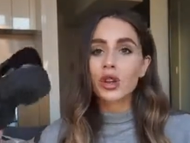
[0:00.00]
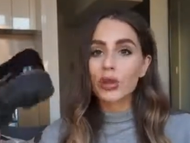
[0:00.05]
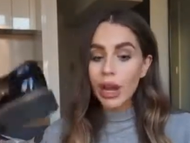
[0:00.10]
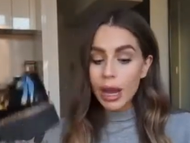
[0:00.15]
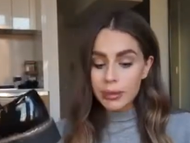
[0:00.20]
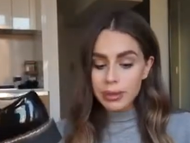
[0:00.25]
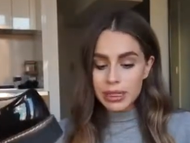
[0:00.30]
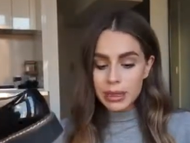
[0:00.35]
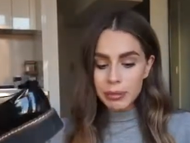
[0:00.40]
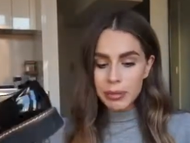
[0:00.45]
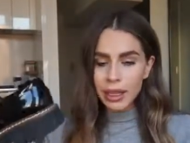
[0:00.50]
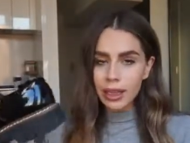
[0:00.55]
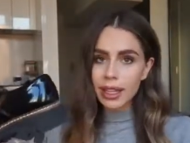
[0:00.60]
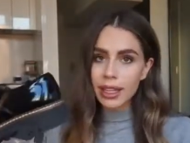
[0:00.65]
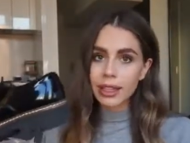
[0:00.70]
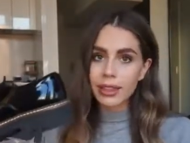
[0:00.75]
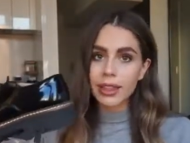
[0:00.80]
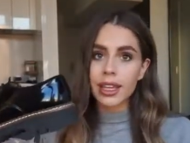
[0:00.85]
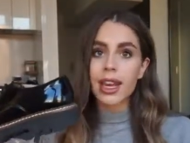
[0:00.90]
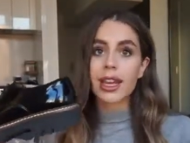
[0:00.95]
Grab something
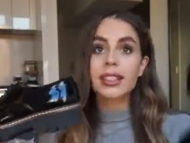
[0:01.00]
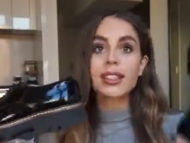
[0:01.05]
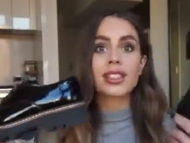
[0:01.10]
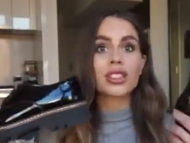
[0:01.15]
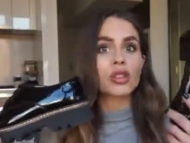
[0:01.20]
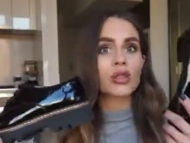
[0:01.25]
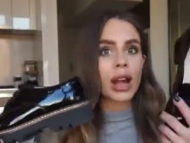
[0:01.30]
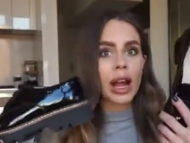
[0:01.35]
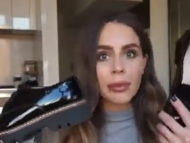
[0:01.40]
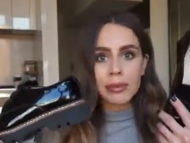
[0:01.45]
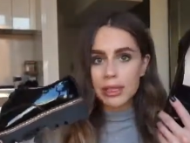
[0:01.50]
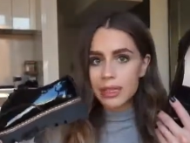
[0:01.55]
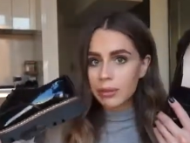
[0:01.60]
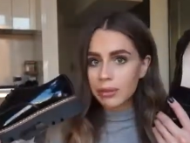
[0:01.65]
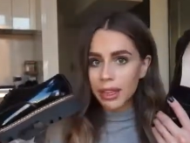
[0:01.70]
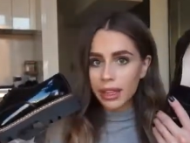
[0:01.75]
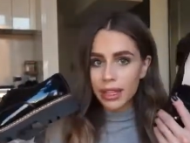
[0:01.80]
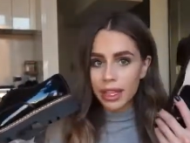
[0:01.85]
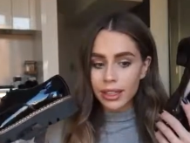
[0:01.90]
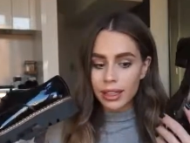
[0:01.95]
like this, grab
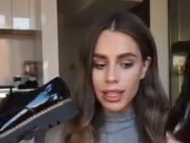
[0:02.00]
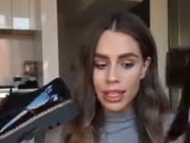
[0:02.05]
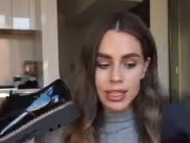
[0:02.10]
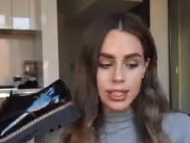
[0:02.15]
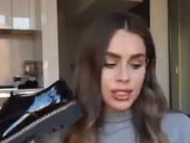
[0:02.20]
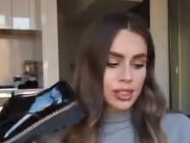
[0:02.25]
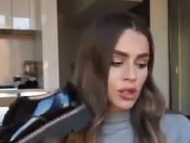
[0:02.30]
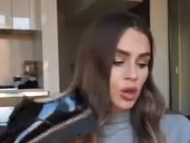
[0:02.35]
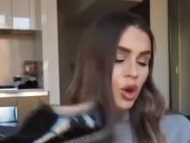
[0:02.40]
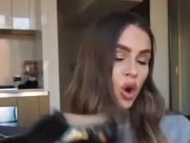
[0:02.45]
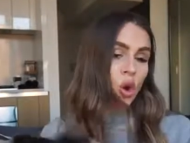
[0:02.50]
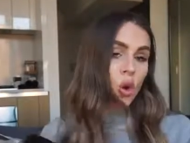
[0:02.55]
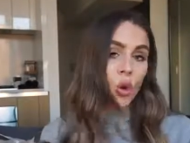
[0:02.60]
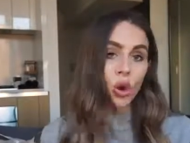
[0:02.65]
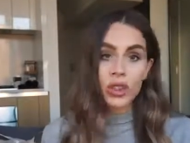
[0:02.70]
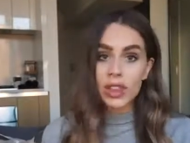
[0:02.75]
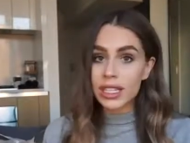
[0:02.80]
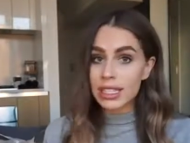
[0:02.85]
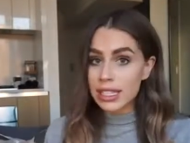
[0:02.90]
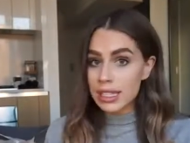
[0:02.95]
something like this,
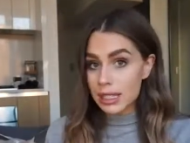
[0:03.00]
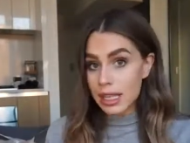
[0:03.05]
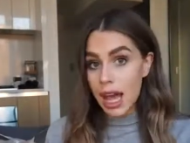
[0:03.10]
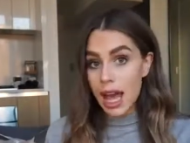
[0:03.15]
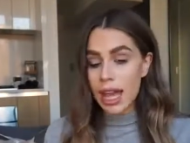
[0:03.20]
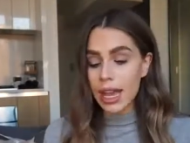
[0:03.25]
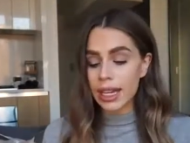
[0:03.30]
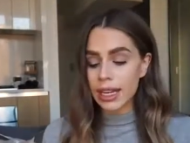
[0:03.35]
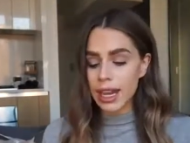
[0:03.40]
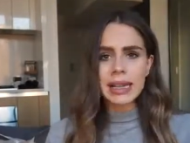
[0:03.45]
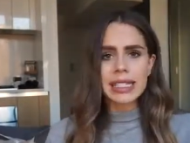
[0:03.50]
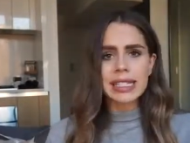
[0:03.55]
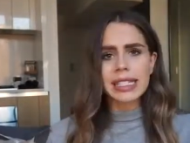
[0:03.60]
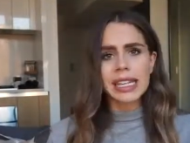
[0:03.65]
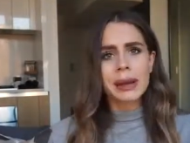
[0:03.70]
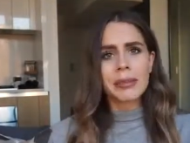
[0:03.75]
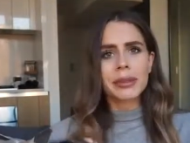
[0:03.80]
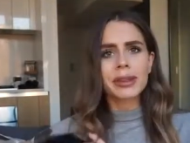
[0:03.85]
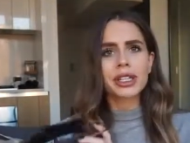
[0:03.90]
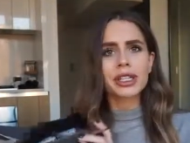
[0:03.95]
or the slide. Mix
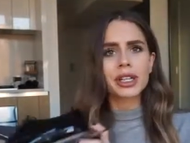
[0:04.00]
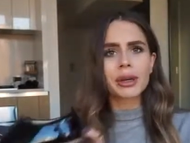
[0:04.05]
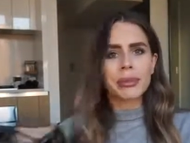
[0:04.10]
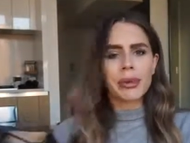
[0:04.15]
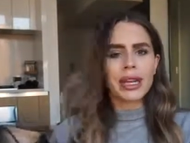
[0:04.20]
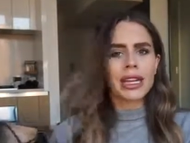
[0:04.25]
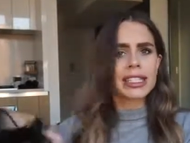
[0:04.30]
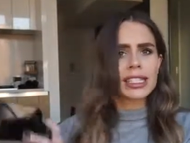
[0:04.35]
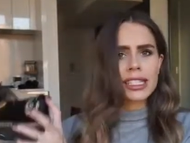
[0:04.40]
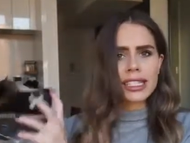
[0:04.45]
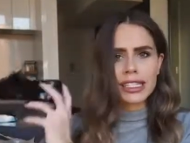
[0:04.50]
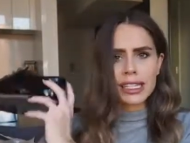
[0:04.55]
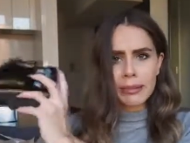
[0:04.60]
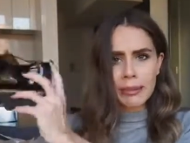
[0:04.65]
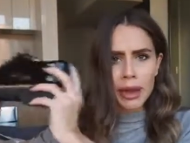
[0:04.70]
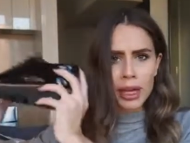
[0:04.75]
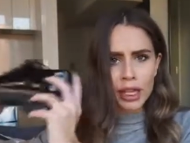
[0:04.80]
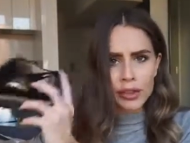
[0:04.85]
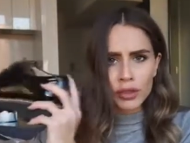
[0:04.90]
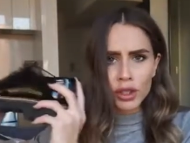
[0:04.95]
it up a little bit, step
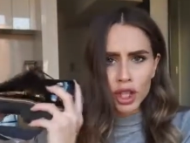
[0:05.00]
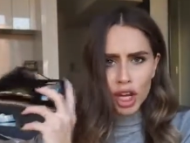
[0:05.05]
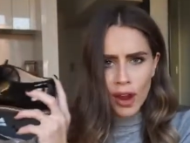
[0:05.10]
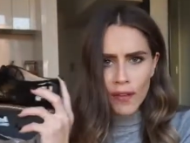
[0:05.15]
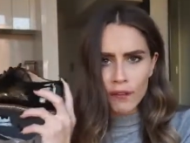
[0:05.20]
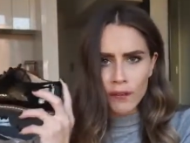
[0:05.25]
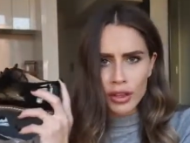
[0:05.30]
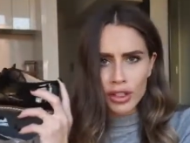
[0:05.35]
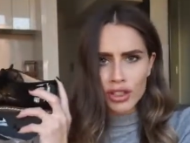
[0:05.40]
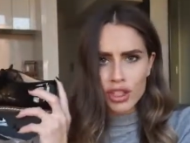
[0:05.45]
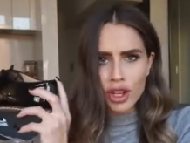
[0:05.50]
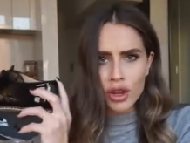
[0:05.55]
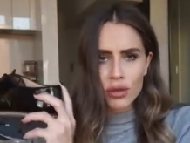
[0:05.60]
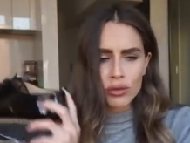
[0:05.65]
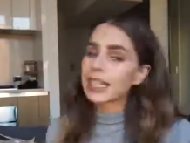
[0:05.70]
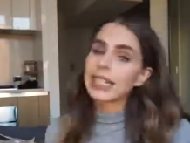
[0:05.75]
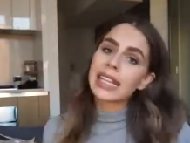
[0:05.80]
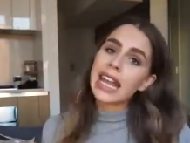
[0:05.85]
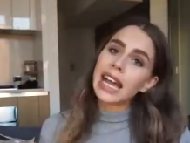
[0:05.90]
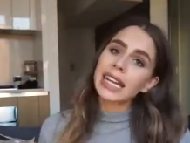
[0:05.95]
out of your comfort zone.
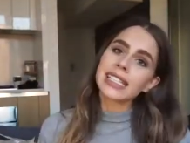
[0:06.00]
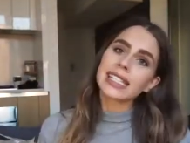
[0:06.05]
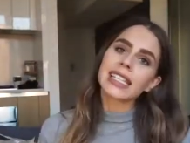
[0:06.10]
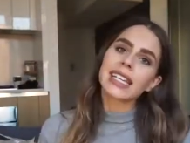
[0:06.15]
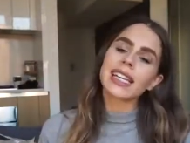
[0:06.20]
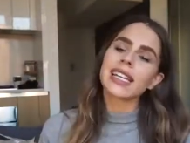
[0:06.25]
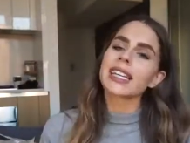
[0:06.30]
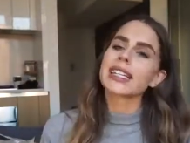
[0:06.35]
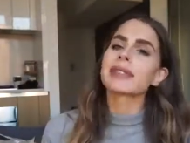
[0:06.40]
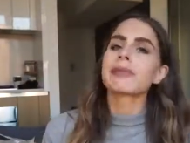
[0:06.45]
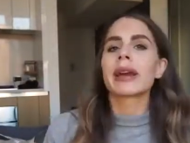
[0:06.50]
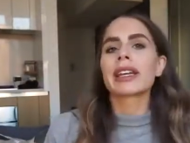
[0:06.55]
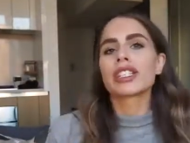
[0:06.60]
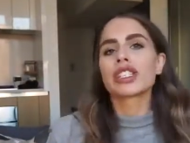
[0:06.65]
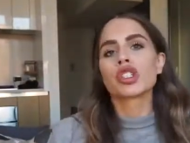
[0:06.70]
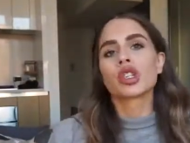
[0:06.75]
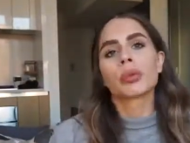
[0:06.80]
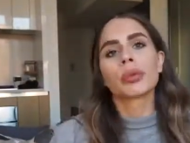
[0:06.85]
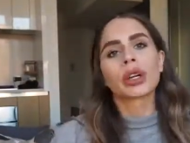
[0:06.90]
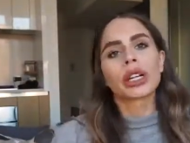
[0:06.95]
Next is my
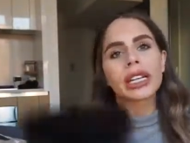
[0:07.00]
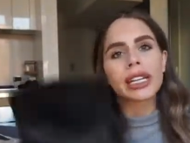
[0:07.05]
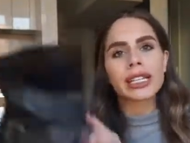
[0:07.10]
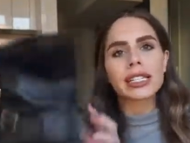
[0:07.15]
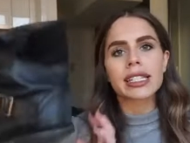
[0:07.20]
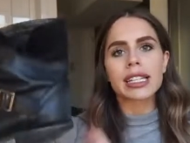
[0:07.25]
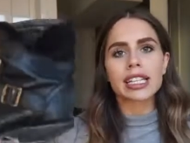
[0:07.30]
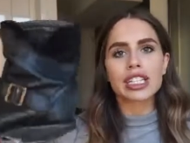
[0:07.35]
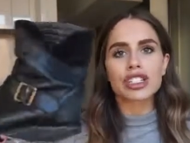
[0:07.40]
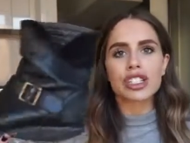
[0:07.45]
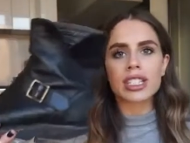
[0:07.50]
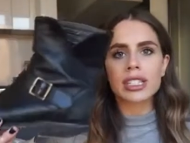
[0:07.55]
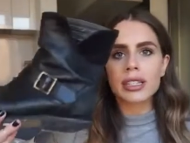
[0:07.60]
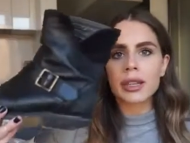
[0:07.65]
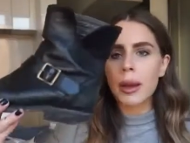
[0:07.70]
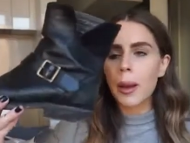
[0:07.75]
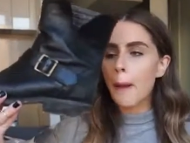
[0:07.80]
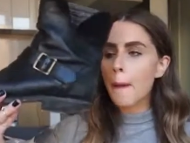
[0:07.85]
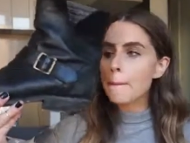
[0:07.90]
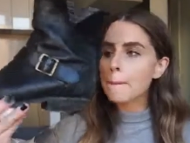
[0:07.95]
super easy,
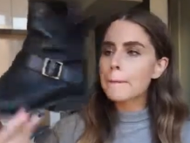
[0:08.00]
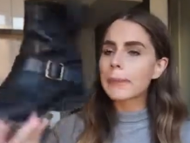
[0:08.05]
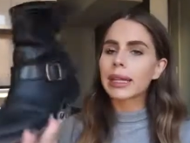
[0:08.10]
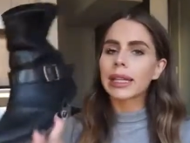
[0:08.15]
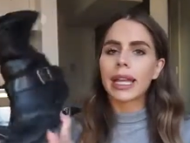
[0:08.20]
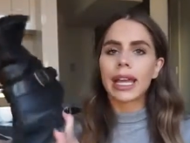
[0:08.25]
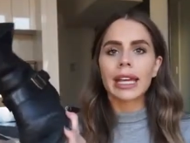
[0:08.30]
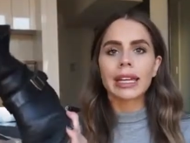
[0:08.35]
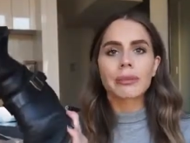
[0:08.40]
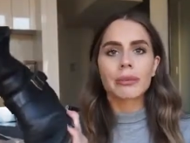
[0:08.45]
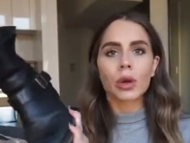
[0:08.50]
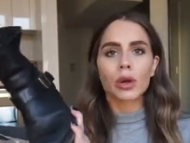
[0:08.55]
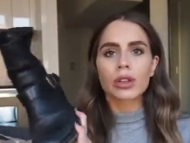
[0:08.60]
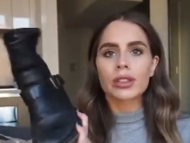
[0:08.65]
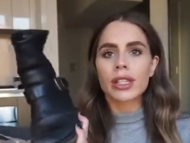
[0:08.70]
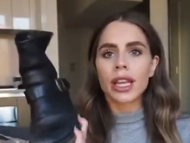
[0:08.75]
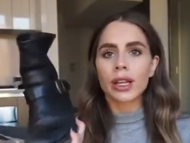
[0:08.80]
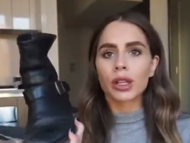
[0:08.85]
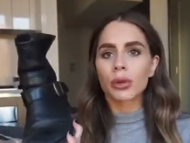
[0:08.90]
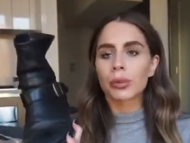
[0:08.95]
just plain
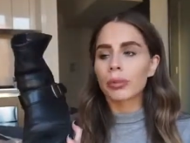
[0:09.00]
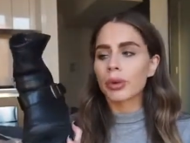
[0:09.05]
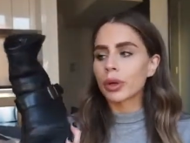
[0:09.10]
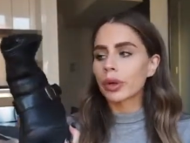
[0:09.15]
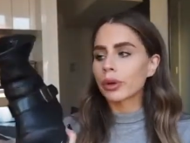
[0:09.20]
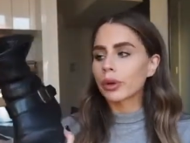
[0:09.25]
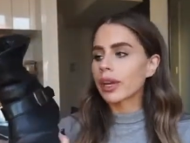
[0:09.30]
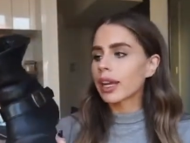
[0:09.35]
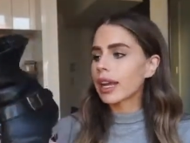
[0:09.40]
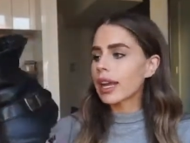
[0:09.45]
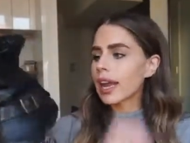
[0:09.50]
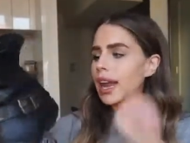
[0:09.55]
motorcycle boot.